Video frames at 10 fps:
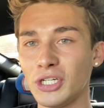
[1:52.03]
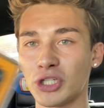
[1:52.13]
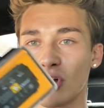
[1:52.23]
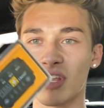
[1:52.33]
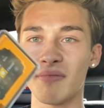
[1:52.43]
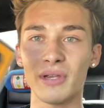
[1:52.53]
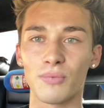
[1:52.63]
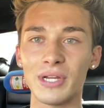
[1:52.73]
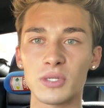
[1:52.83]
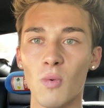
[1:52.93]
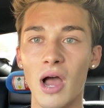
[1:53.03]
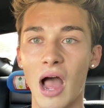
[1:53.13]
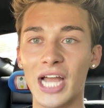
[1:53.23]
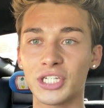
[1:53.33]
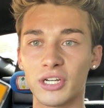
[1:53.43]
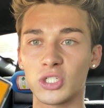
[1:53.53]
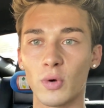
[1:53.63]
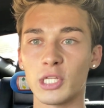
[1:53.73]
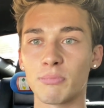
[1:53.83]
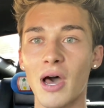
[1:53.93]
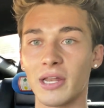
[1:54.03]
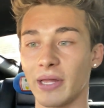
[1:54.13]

giving me a reason why I should enjoy this product.